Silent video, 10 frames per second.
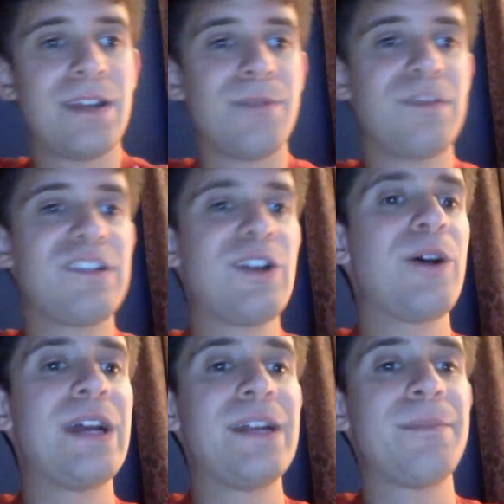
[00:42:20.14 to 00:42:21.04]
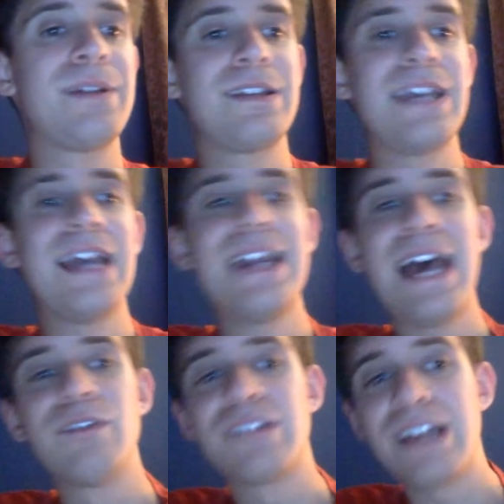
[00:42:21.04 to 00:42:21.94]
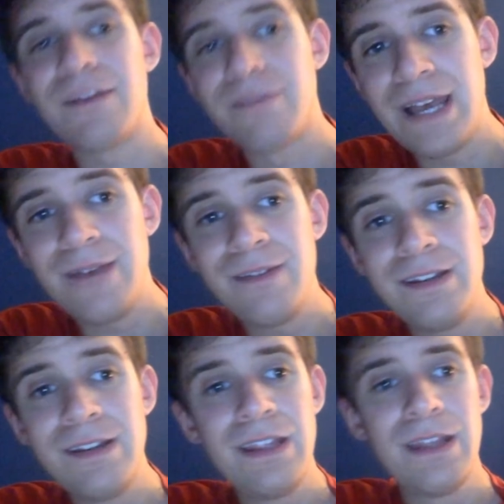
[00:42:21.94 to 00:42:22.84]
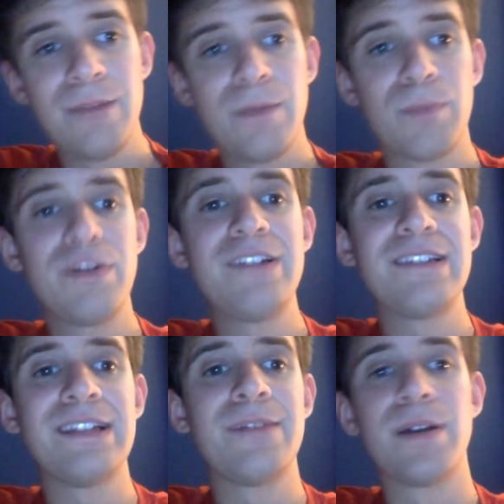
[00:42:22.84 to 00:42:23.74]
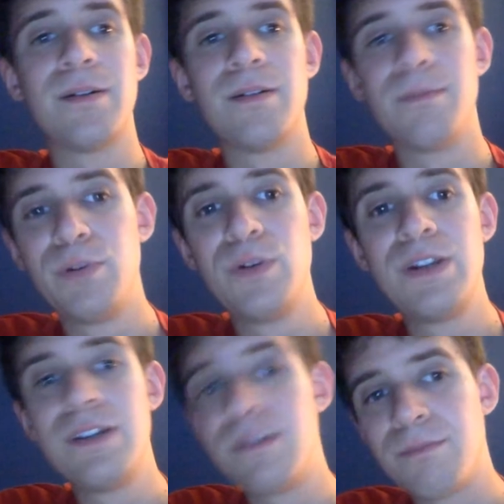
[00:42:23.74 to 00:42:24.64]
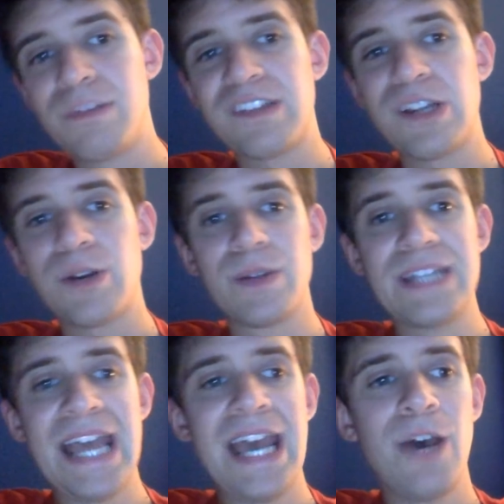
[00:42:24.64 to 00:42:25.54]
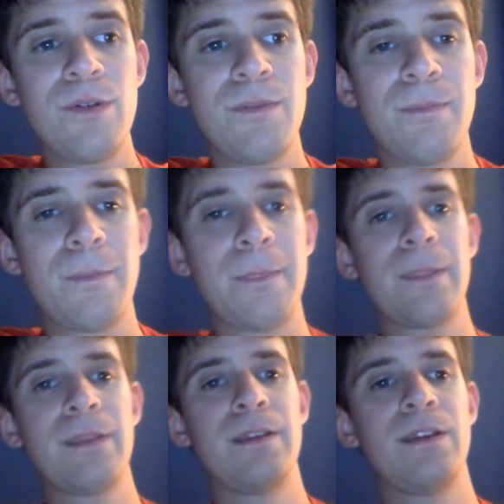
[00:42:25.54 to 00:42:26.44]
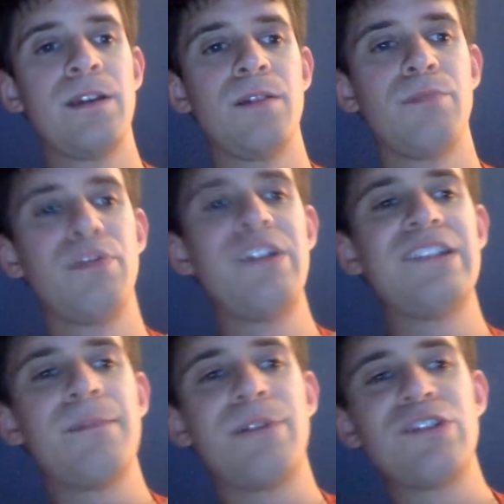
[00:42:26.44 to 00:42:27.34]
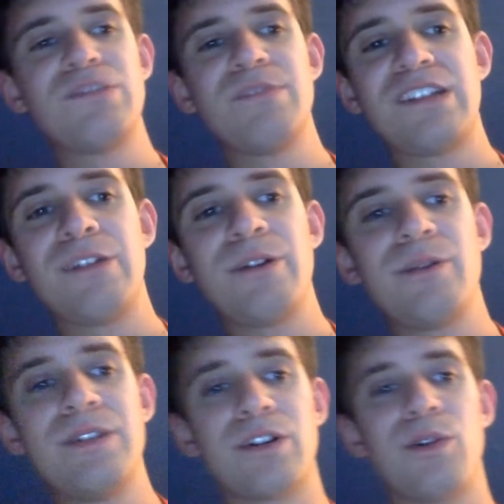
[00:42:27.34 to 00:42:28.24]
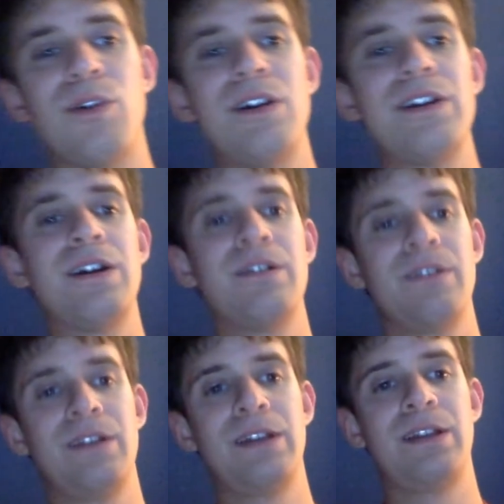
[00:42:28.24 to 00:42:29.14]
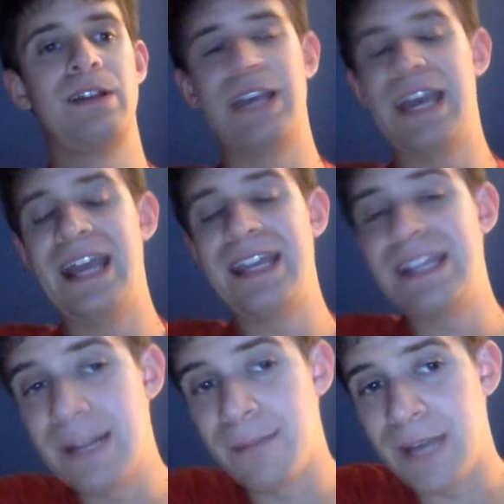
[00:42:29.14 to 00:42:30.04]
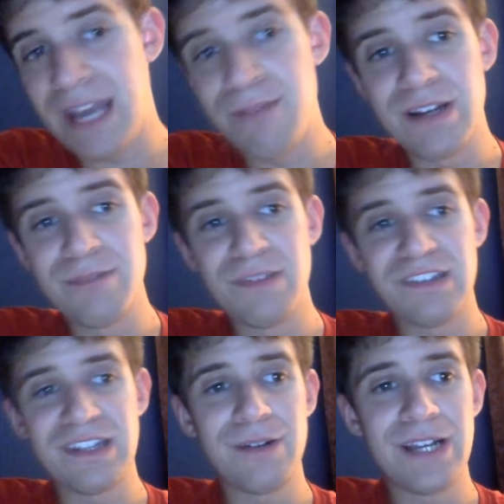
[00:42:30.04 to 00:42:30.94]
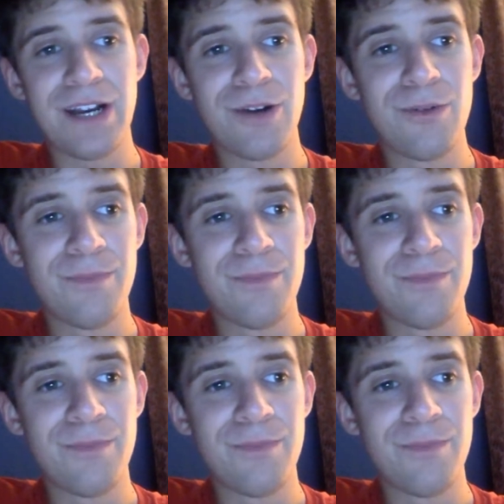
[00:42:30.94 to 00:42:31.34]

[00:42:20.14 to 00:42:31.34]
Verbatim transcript: Mysterio ended up getting out of the south of heaven, but Priest ended up booting Mysterio down. Priest ended up punching Mysterio in the corner, and he ended up headbutting Mysterio.